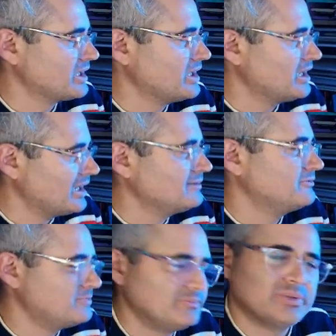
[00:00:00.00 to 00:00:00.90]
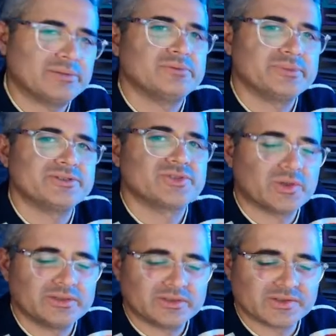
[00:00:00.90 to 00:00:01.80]
I've been probably
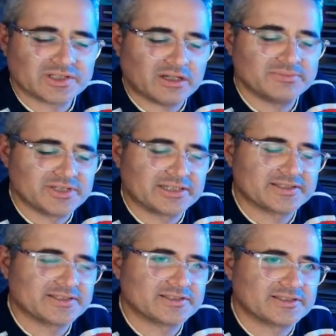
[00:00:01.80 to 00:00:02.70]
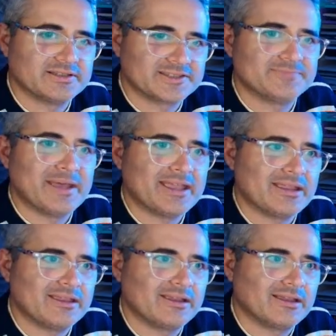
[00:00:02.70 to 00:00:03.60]
drawing those objects since
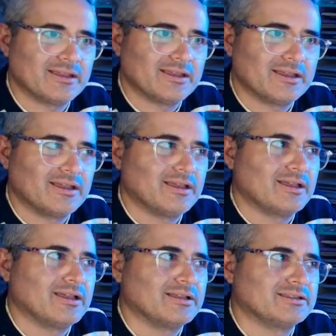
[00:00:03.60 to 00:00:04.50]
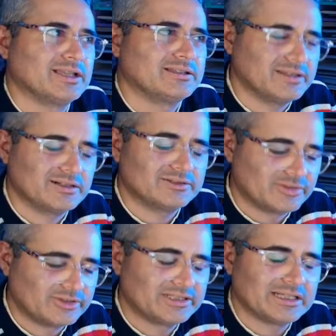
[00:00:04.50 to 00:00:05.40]
May, that they are
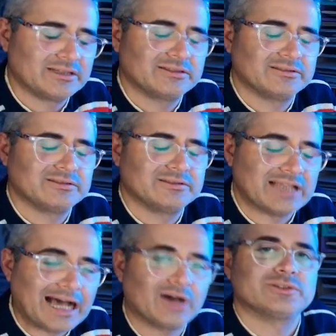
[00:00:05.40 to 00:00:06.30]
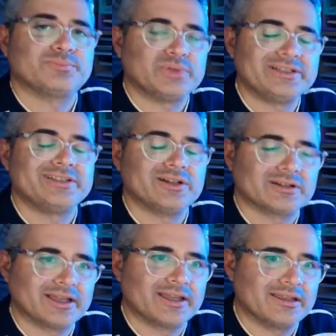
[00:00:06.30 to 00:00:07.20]
turning out pretty
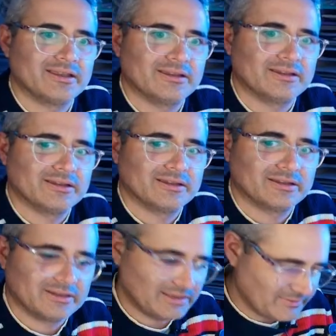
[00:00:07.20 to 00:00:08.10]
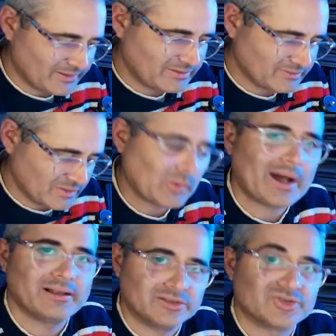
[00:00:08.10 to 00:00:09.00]
okay, even
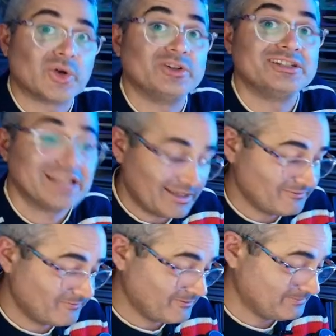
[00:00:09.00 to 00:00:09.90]
while drawing life.